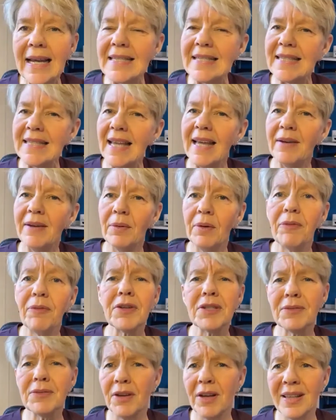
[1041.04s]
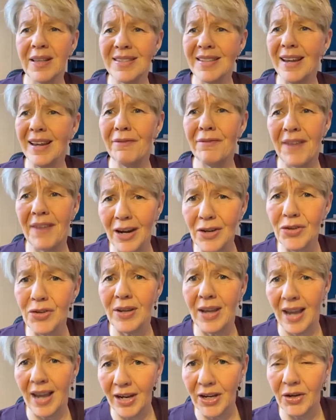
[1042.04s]
And I said, well, first of all, it's not
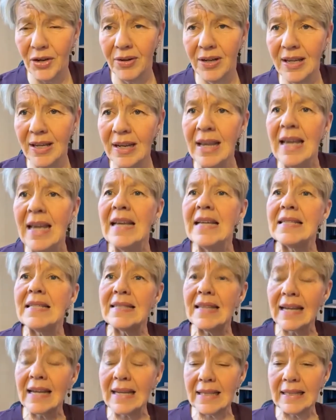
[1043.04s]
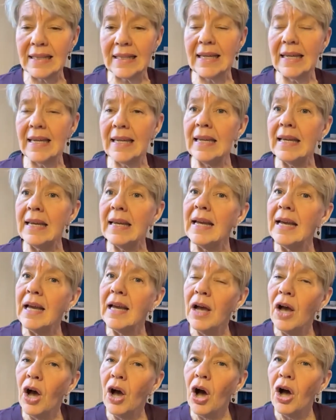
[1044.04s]
factually accurate. Secondly,
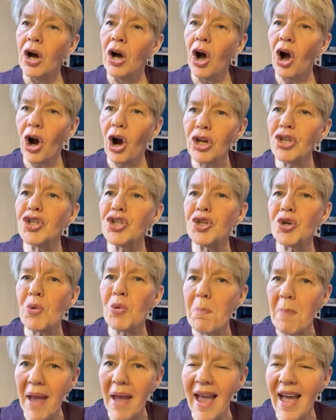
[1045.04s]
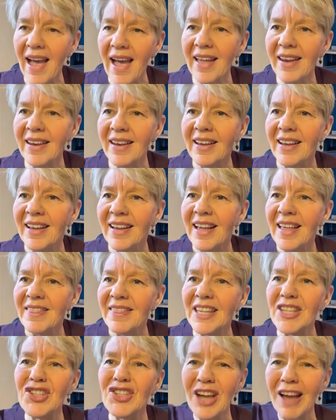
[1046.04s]
aren't you mad
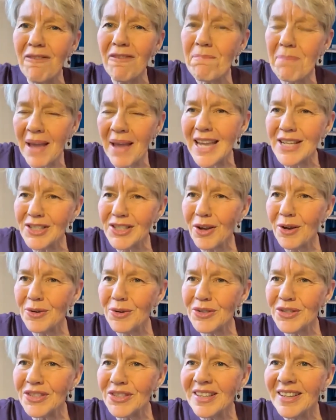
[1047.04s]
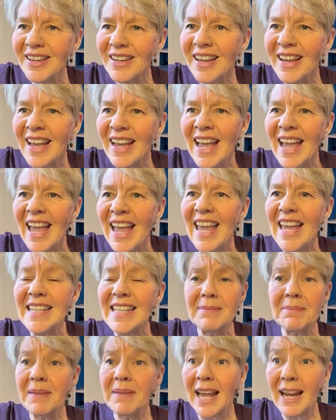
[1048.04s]
that Jeff Bezos
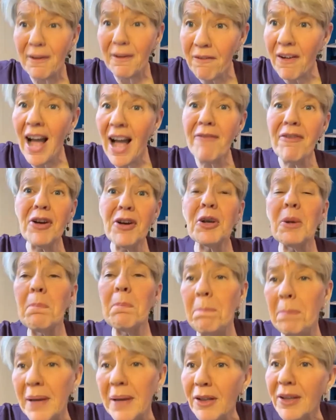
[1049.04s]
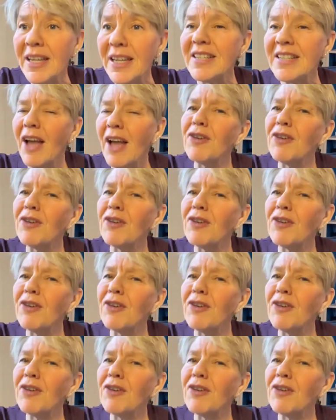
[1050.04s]
is getting $500 billion?